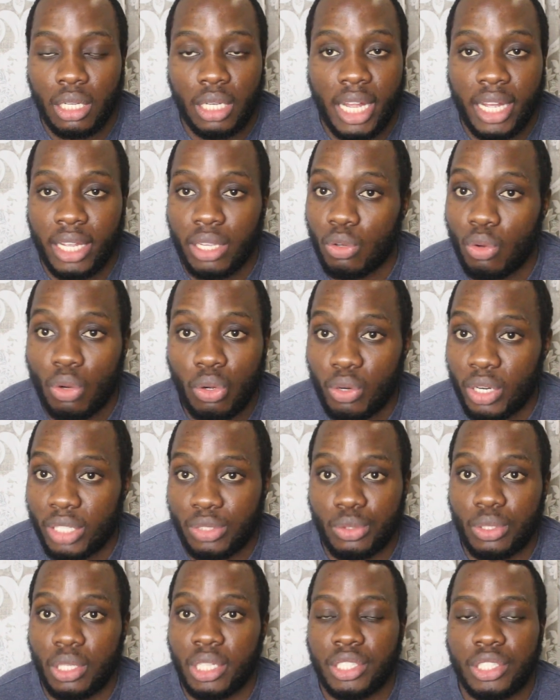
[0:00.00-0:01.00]
like,
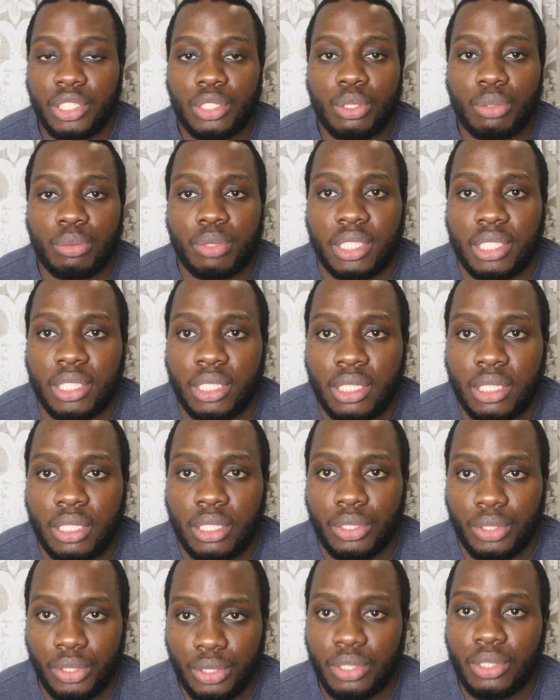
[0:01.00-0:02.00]
congratulations already,
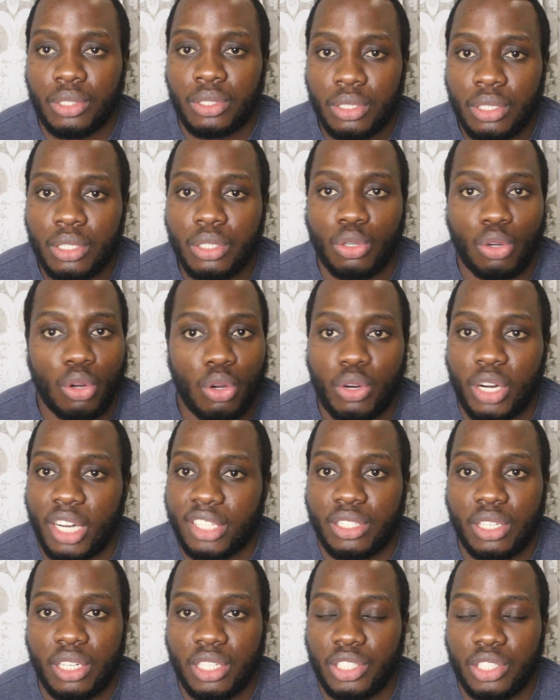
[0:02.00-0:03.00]
you know,
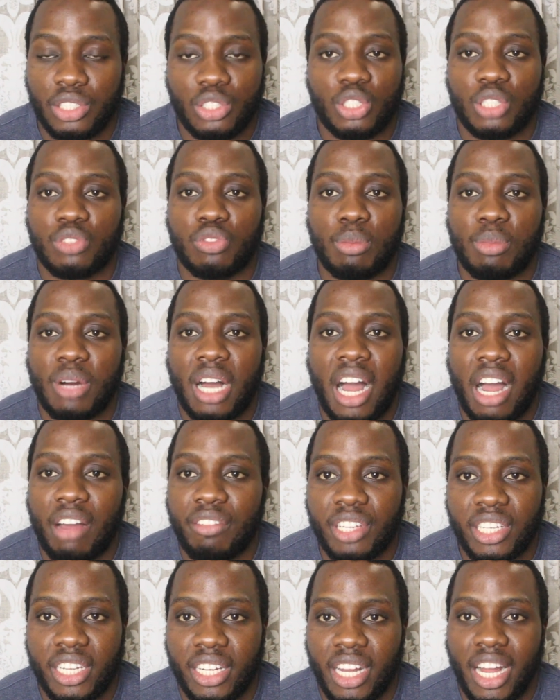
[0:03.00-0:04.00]
congratulations just from
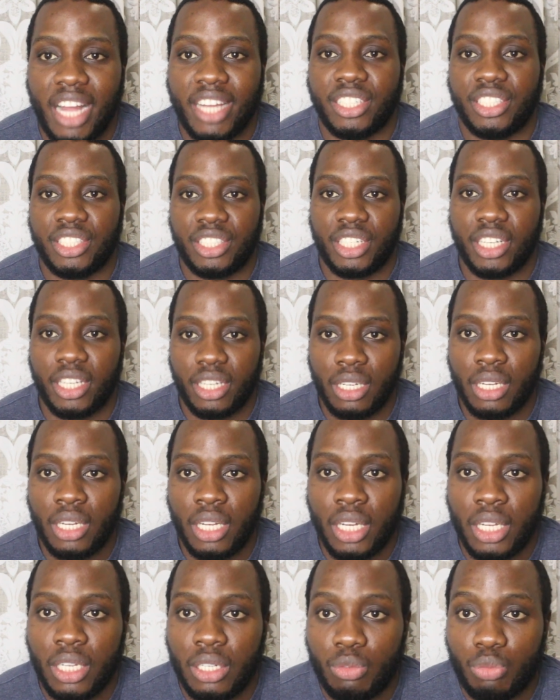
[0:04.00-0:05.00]
having the idea,
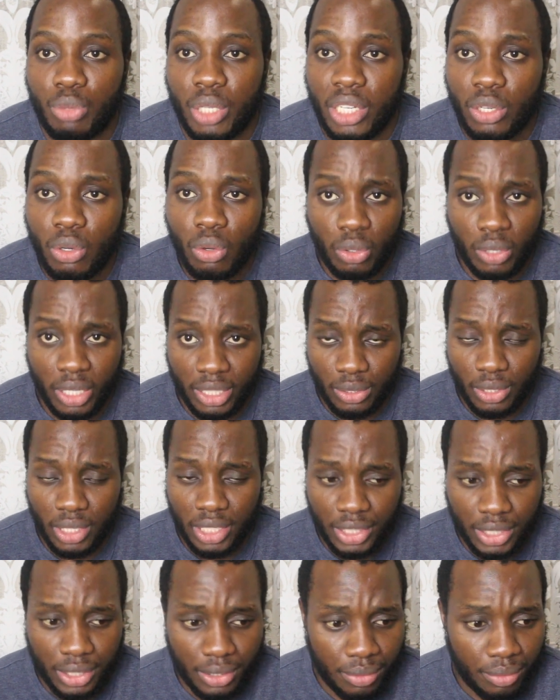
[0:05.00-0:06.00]
really
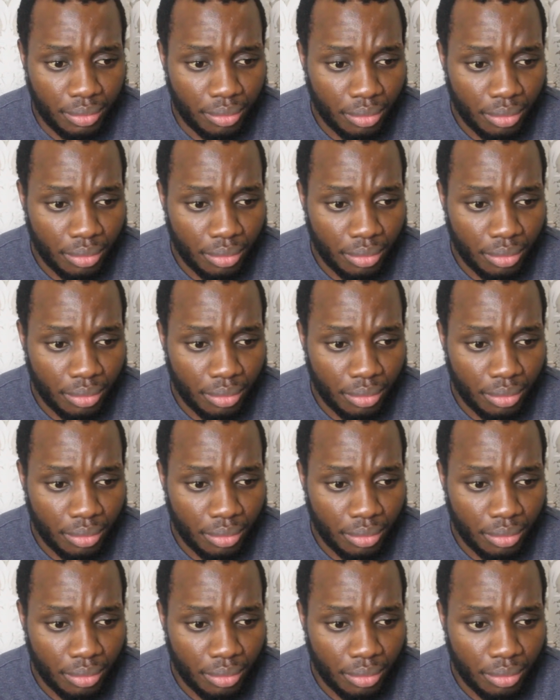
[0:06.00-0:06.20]
congratulations.